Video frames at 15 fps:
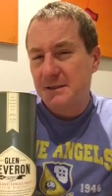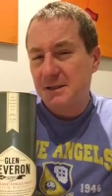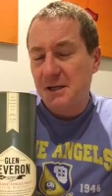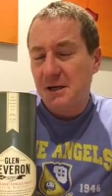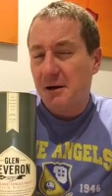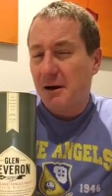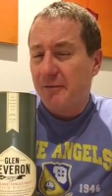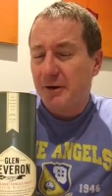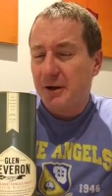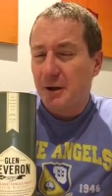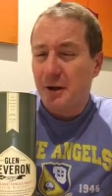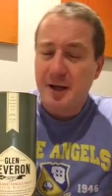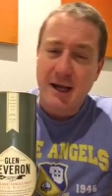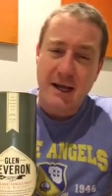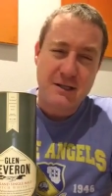geographic
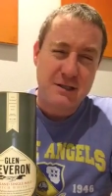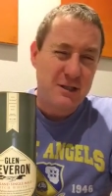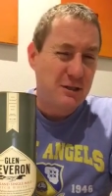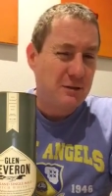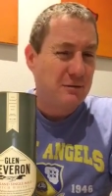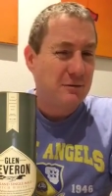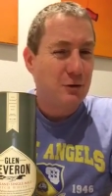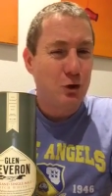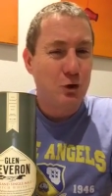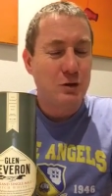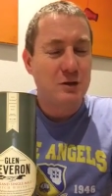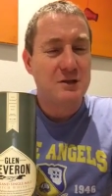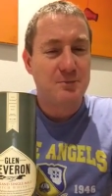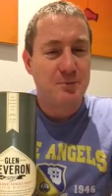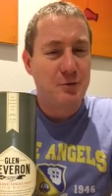location
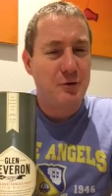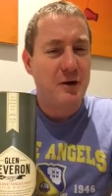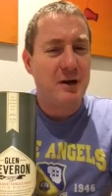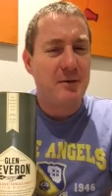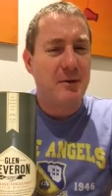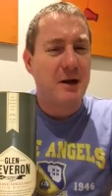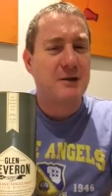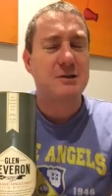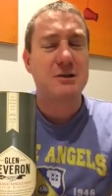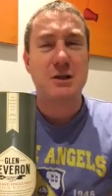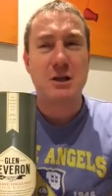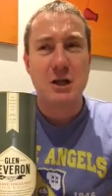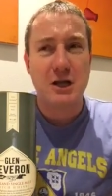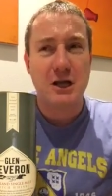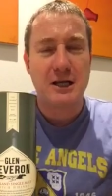looks pretty much
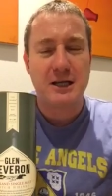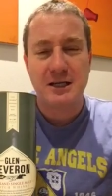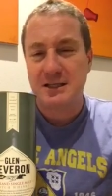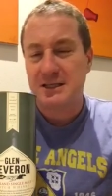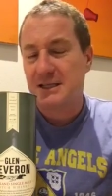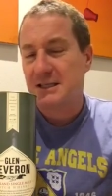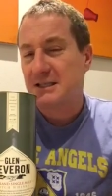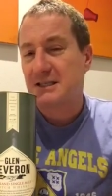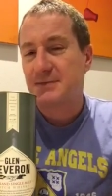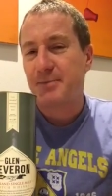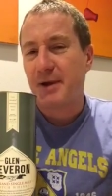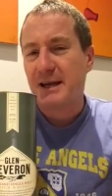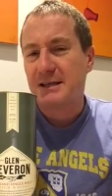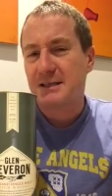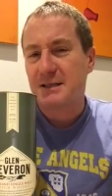like it's in
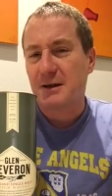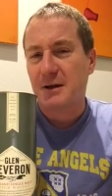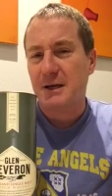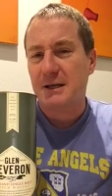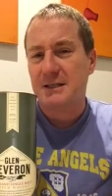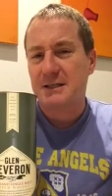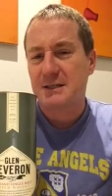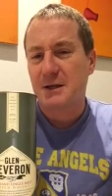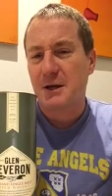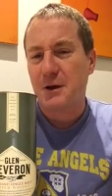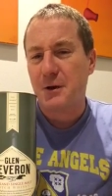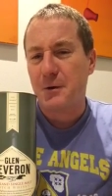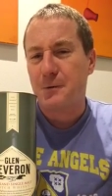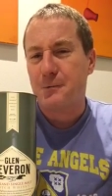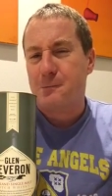Speyside.
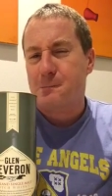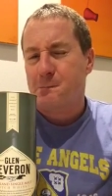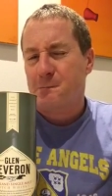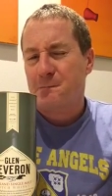So,